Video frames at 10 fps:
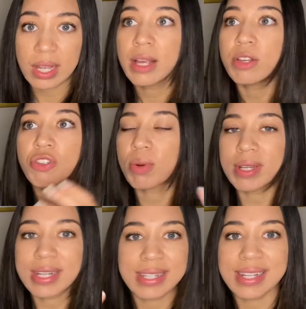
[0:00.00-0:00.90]
So it
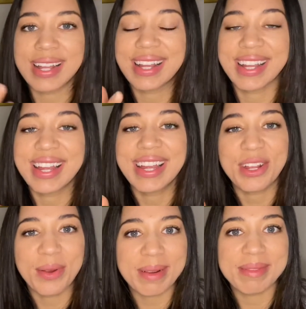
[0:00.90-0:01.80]
doesn't, you
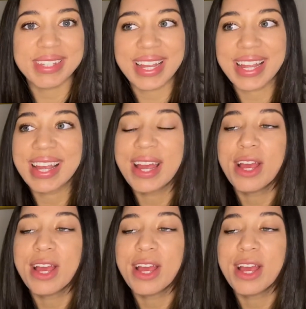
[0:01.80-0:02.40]
know what I'm saying?